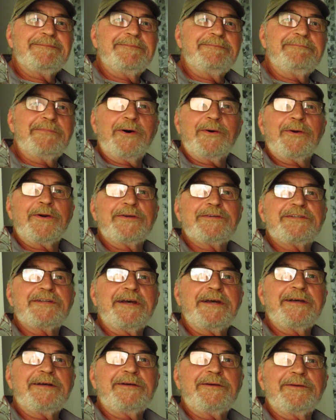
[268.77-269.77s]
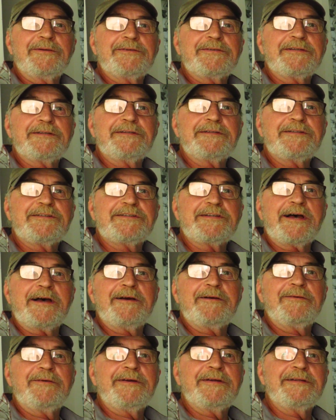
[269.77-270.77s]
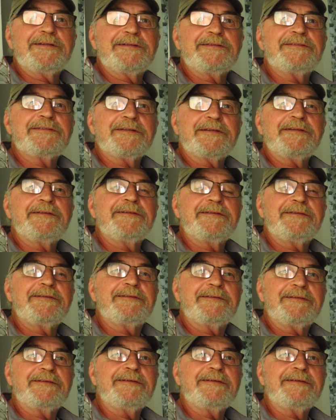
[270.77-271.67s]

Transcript: And motorcycles and sirens and